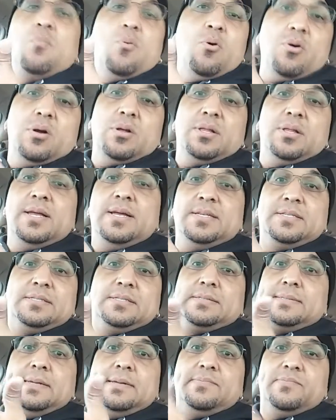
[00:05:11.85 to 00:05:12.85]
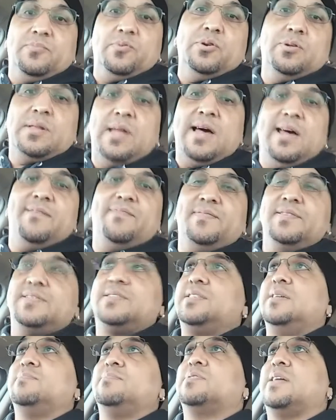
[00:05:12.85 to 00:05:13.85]
more or less in real
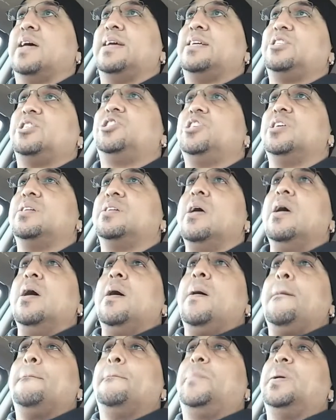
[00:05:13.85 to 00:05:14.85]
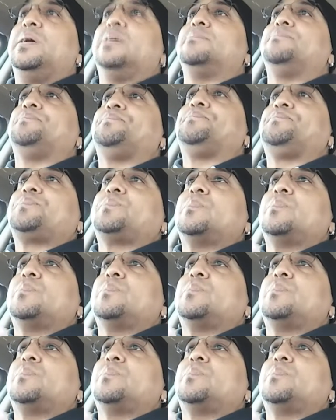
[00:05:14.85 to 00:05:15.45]
life. It seems like shit, but